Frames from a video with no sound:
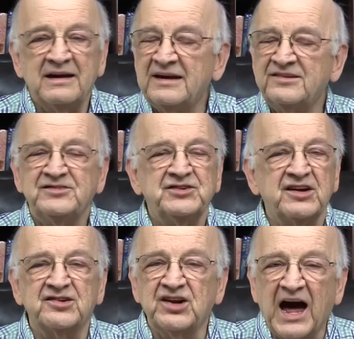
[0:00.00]
it's
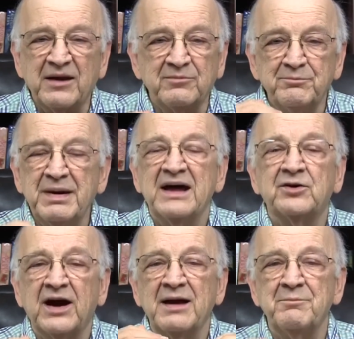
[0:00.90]
just gotten
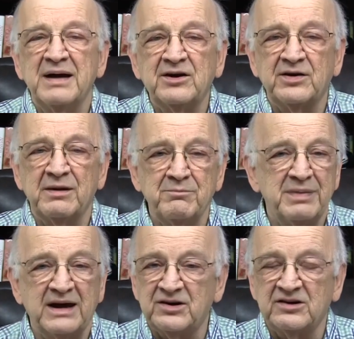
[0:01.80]
better and better and
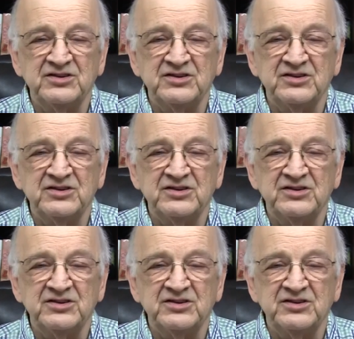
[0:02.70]
better.